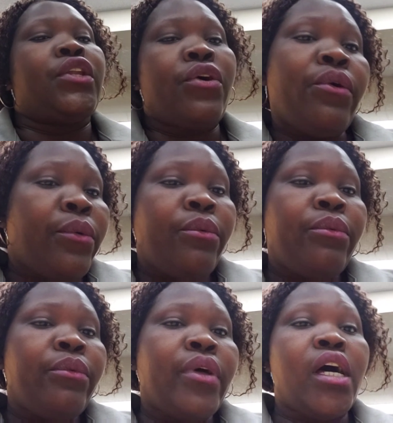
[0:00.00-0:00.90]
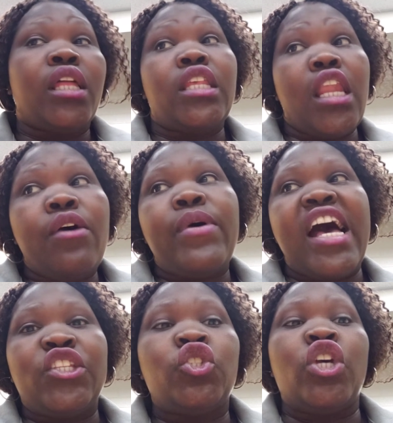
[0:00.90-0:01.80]
no, the law
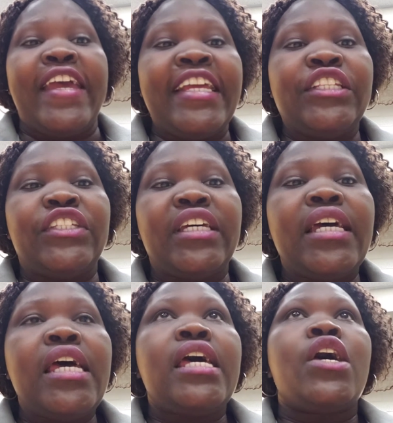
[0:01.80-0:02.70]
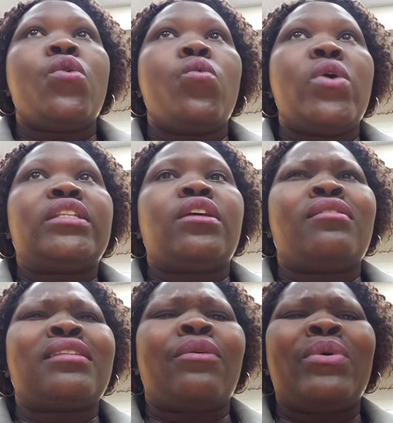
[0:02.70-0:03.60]
has changed. What I
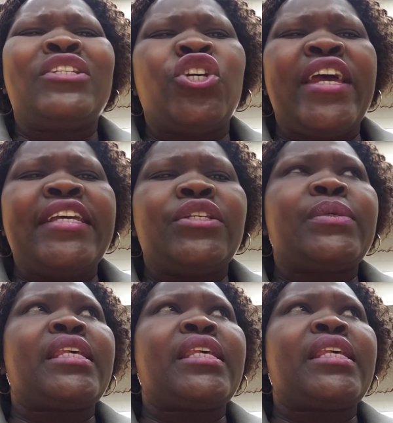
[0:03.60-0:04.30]
was like, what changed? It was